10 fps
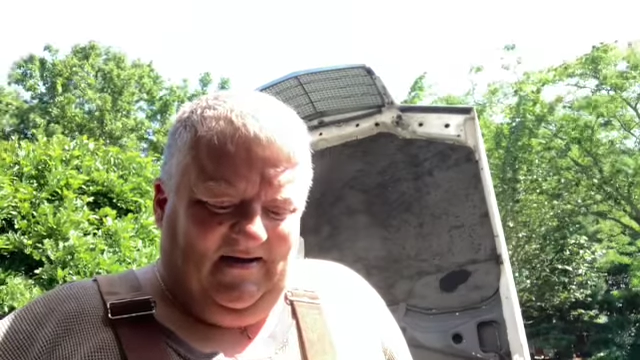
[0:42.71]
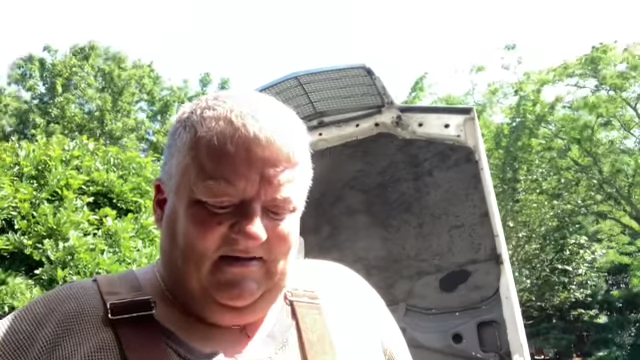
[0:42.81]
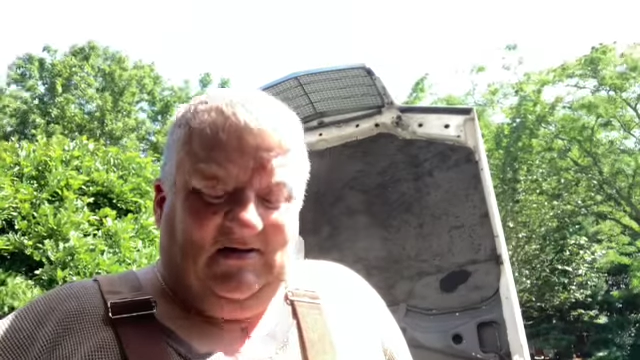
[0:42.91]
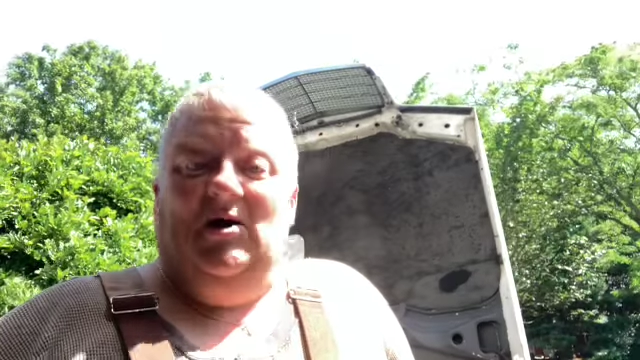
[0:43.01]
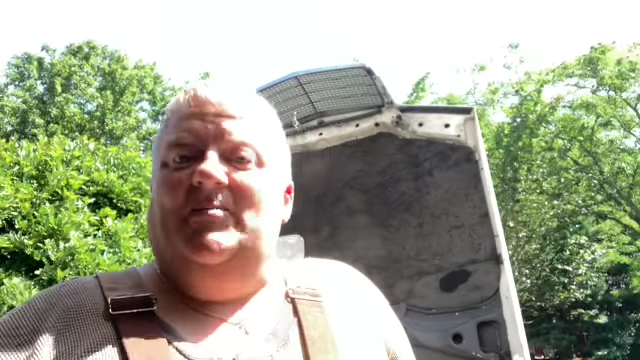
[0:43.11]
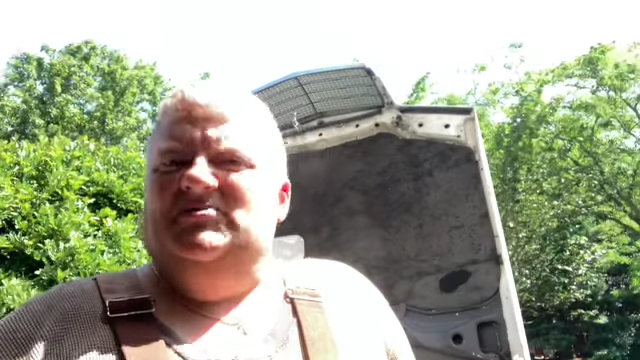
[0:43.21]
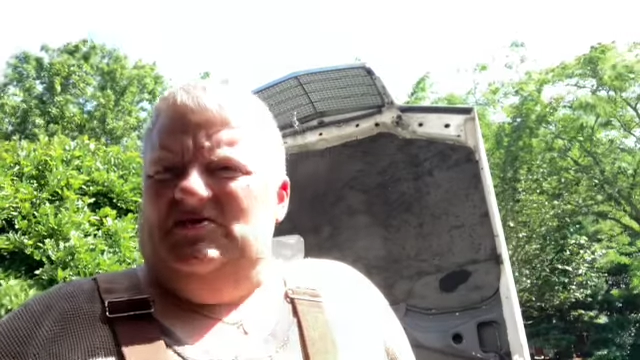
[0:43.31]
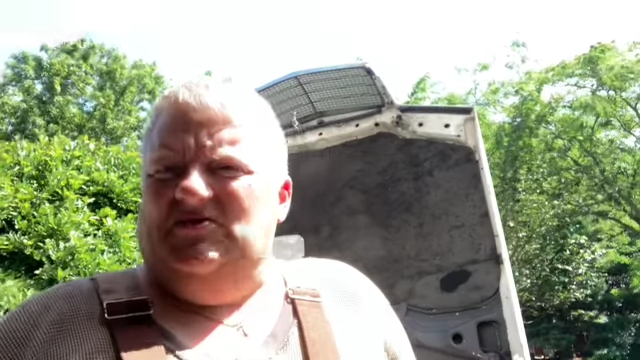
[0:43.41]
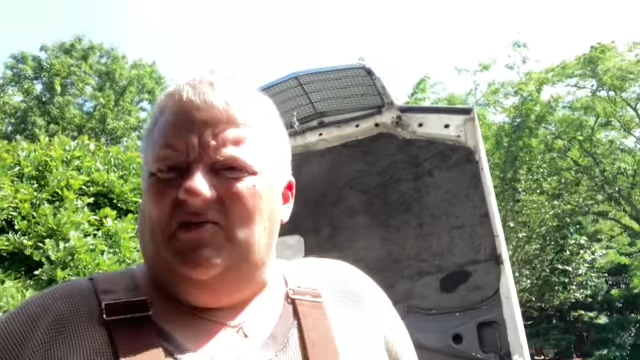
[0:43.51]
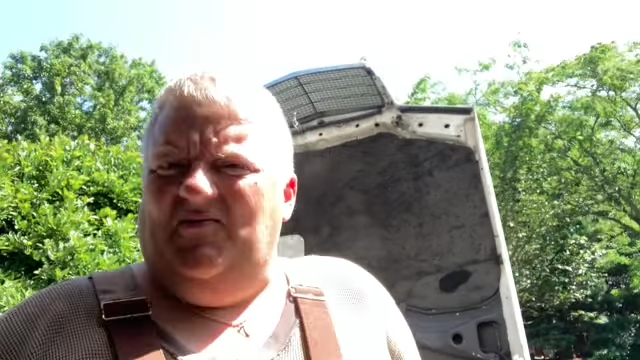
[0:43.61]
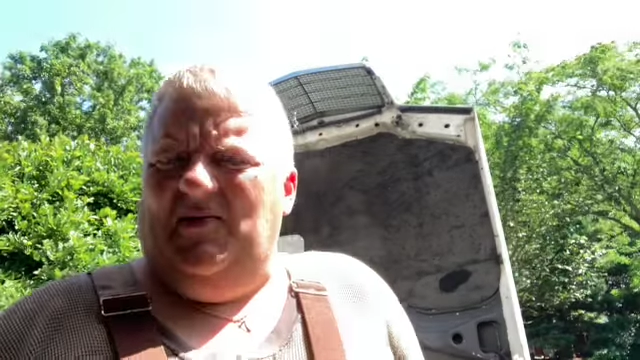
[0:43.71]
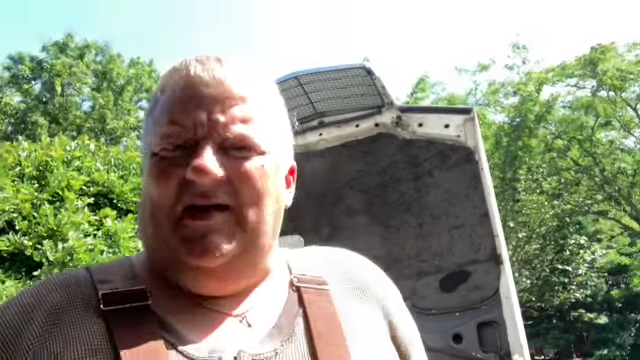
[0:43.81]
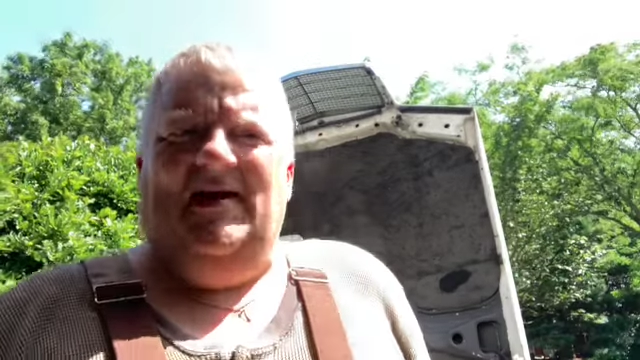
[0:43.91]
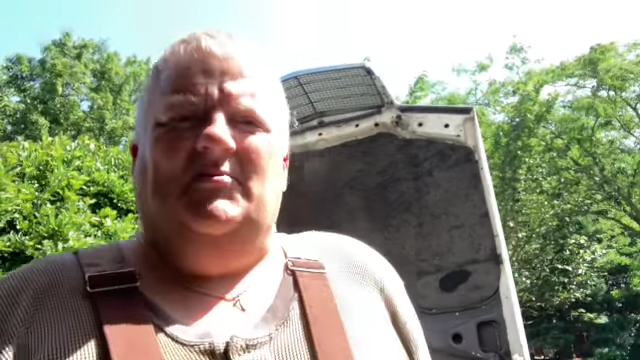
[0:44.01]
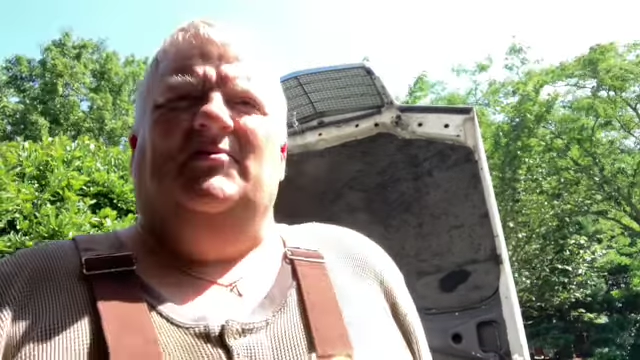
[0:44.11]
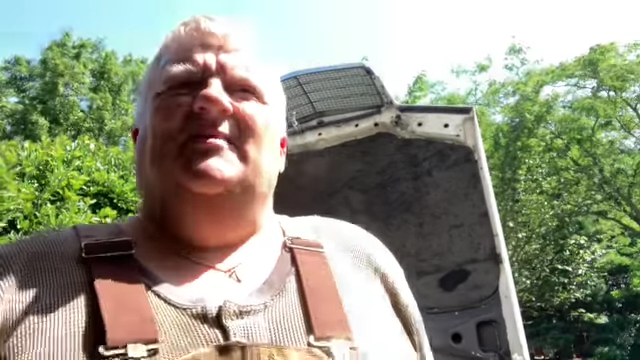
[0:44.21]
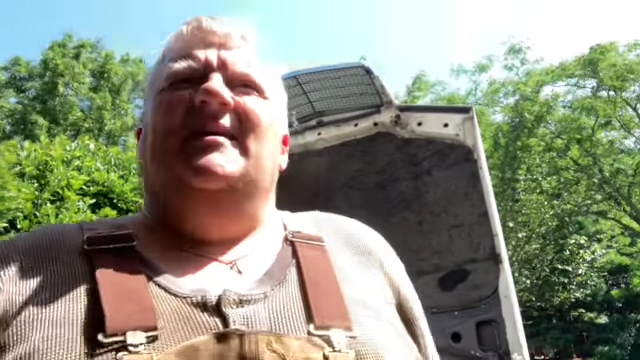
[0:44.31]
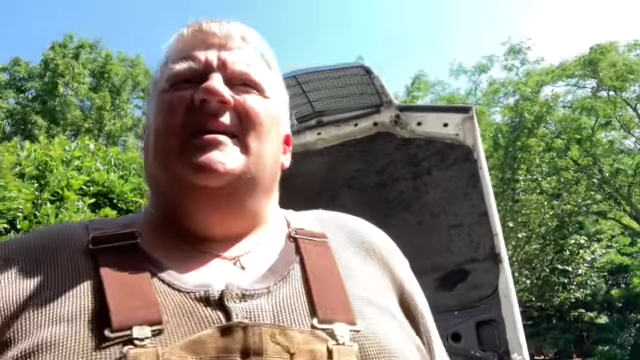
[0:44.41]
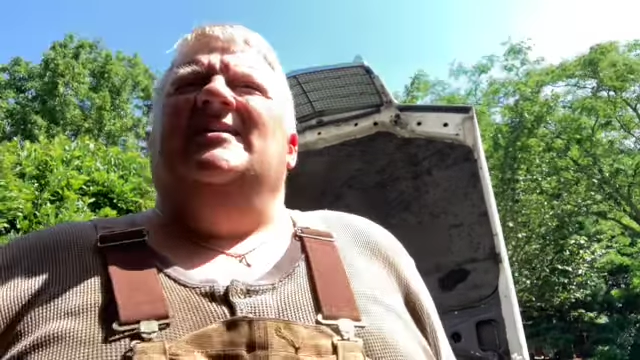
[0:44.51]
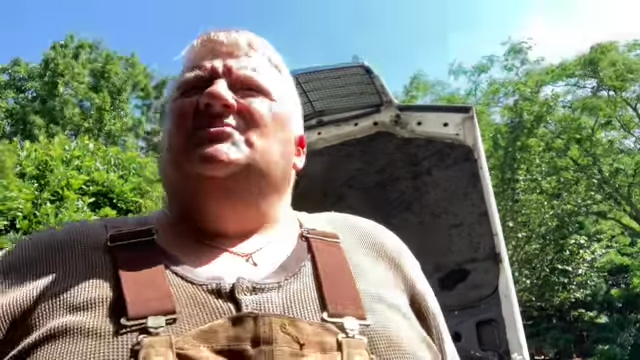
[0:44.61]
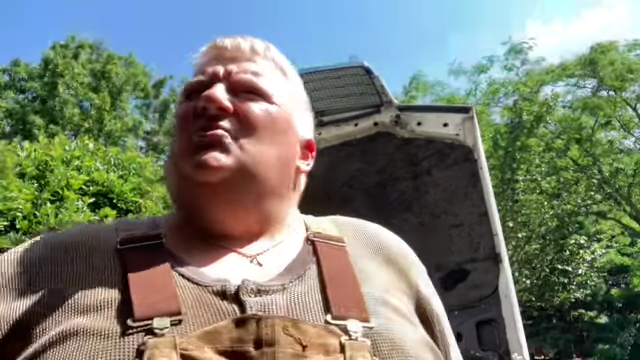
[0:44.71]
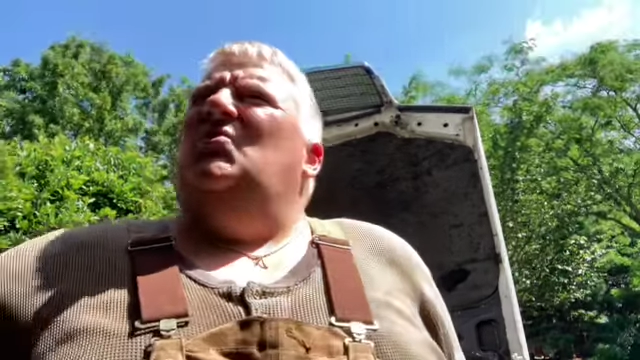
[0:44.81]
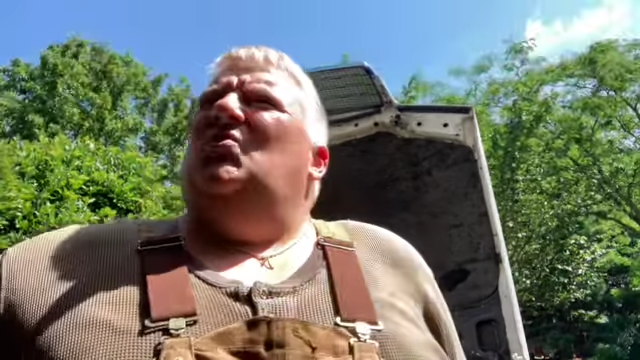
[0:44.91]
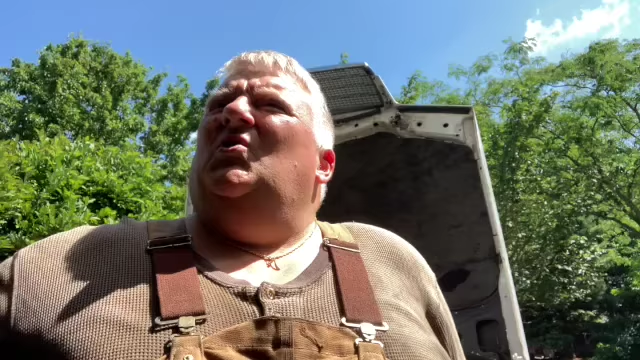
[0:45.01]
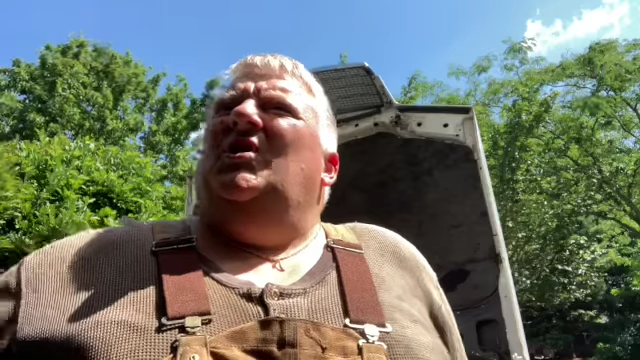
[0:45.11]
synopsis of what happened. So